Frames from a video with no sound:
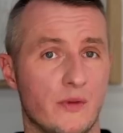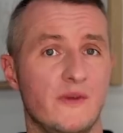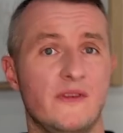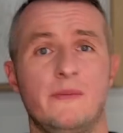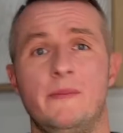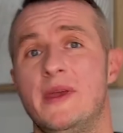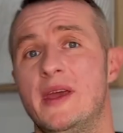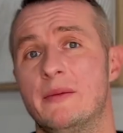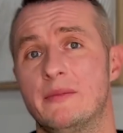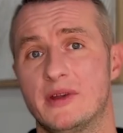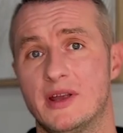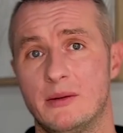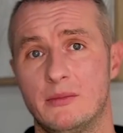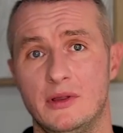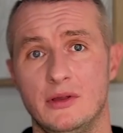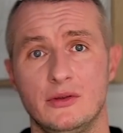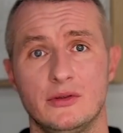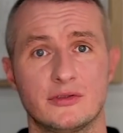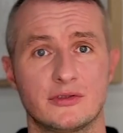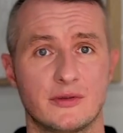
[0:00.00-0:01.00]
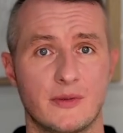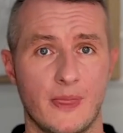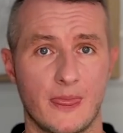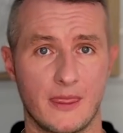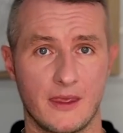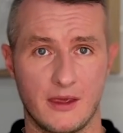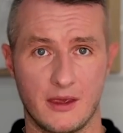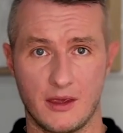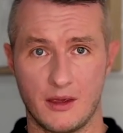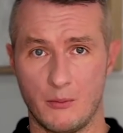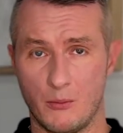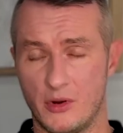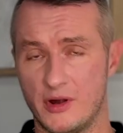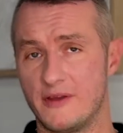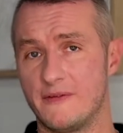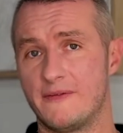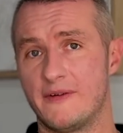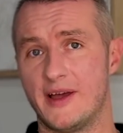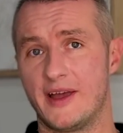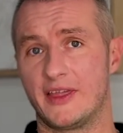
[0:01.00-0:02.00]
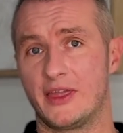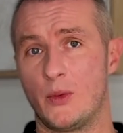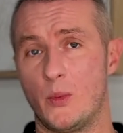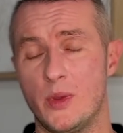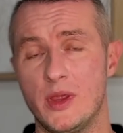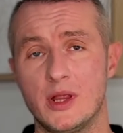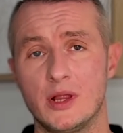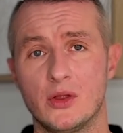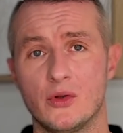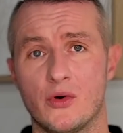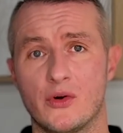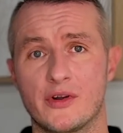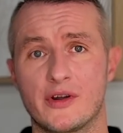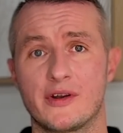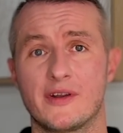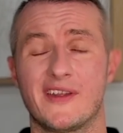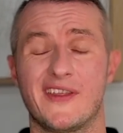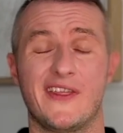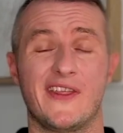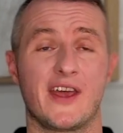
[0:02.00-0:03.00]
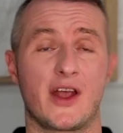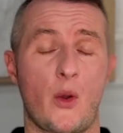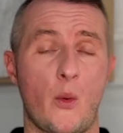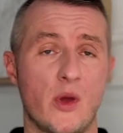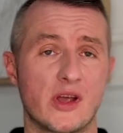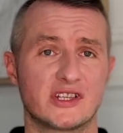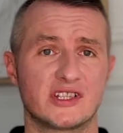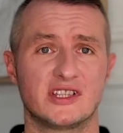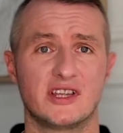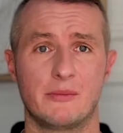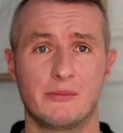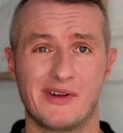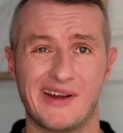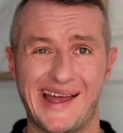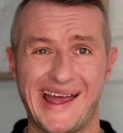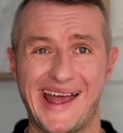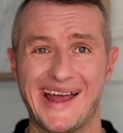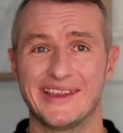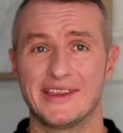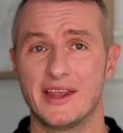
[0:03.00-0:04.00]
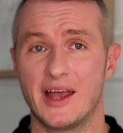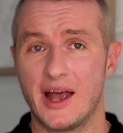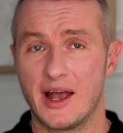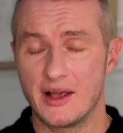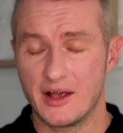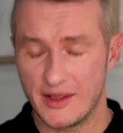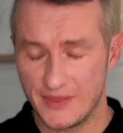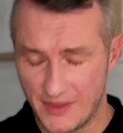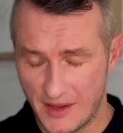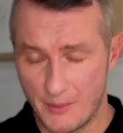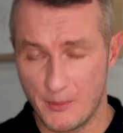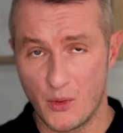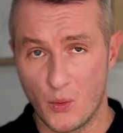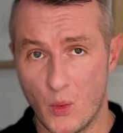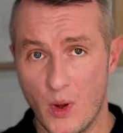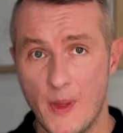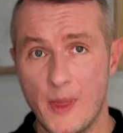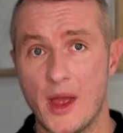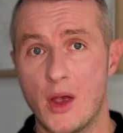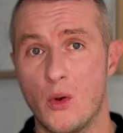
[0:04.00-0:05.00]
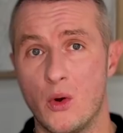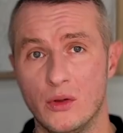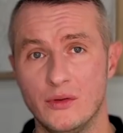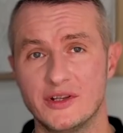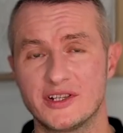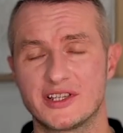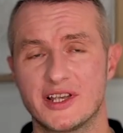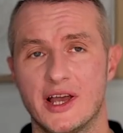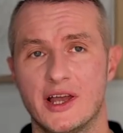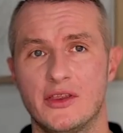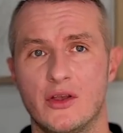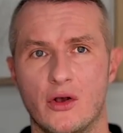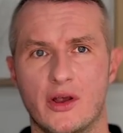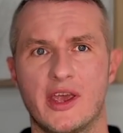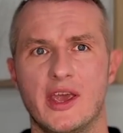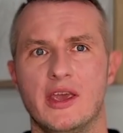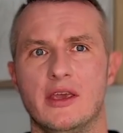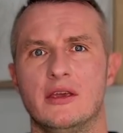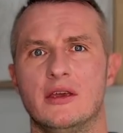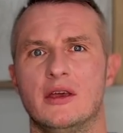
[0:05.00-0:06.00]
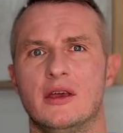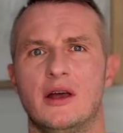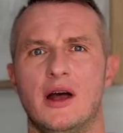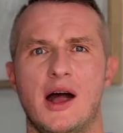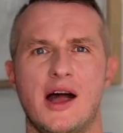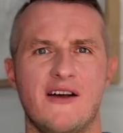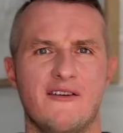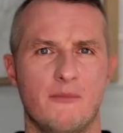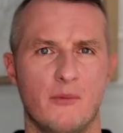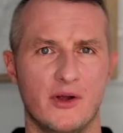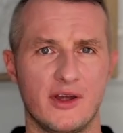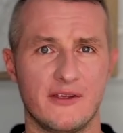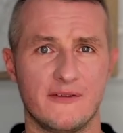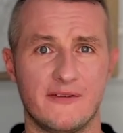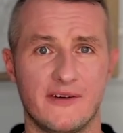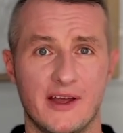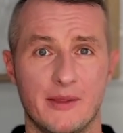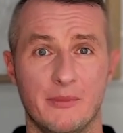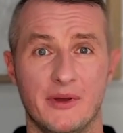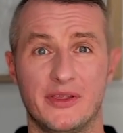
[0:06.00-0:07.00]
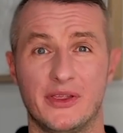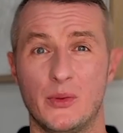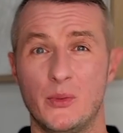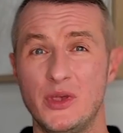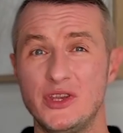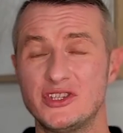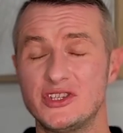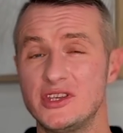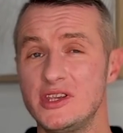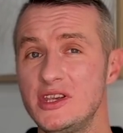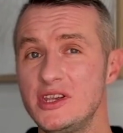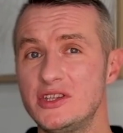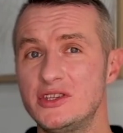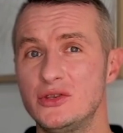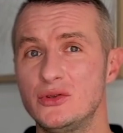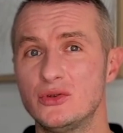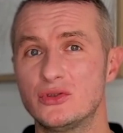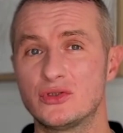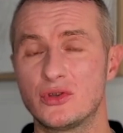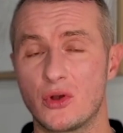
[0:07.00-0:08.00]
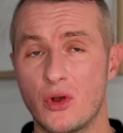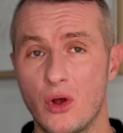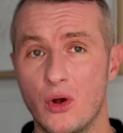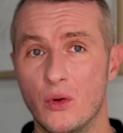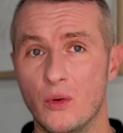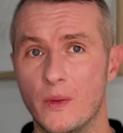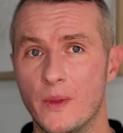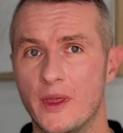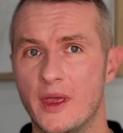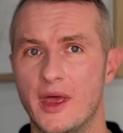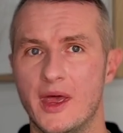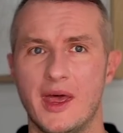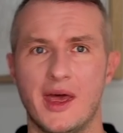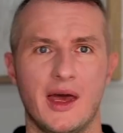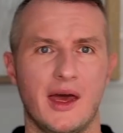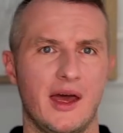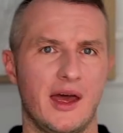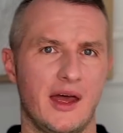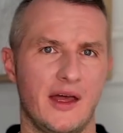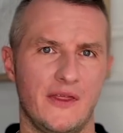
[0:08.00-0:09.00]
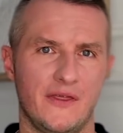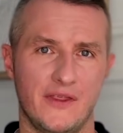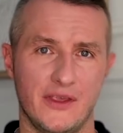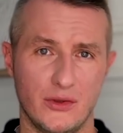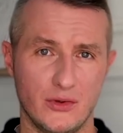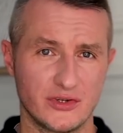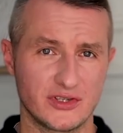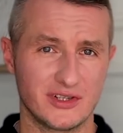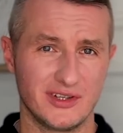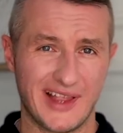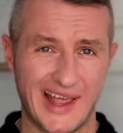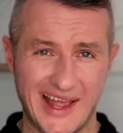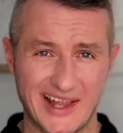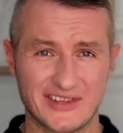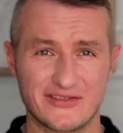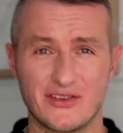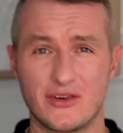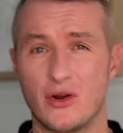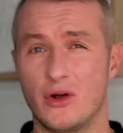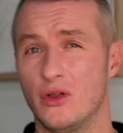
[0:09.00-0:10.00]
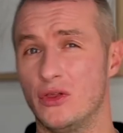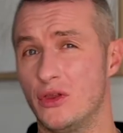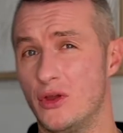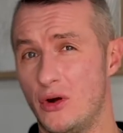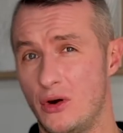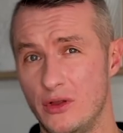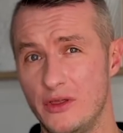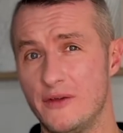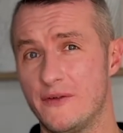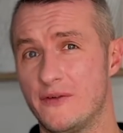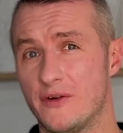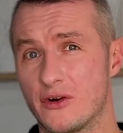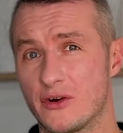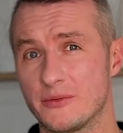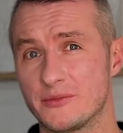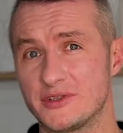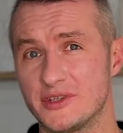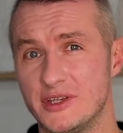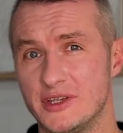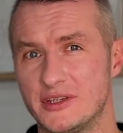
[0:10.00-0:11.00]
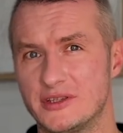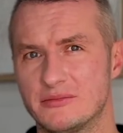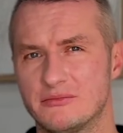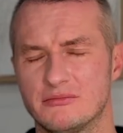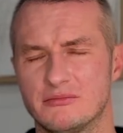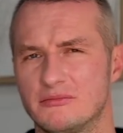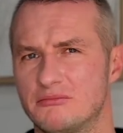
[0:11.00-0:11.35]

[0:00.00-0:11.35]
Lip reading: with BMWs, modifying the vehicle order, the question number one I always had, okay, I have modified, but which ECUs to code? And the usual answer on all the forums is,